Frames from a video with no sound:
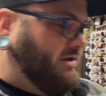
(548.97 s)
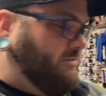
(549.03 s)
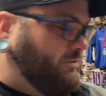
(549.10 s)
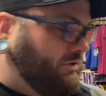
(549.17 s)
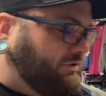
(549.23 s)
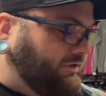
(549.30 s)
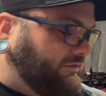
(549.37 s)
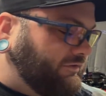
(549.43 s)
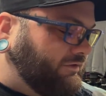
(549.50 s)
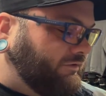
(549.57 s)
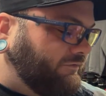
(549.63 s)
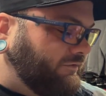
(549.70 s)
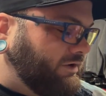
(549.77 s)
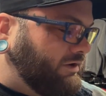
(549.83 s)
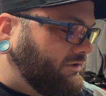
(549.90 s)
Put these in the
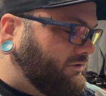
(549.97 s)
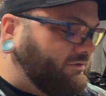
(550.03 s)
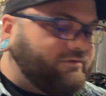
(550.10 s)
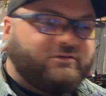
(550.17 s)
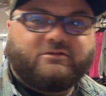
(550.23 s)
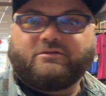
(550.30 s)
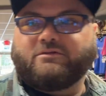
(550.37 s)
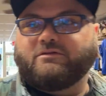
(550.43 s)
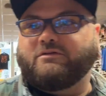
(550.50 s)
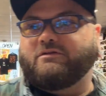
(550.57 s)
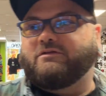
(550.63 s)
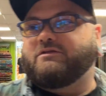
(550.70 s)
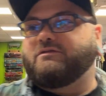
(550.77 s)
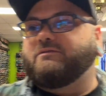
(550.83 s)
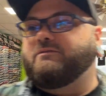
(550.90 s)
feet
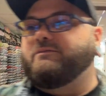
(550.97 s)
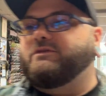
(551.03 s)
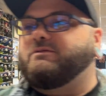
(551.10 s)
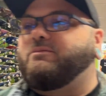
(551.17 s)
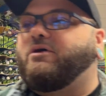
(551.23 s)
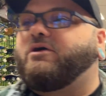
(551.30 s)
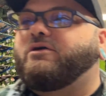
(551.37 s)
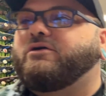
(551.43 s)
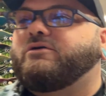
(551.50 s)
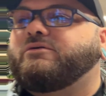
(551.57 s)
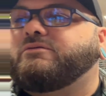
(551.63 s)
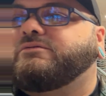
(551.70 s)
tomorrow,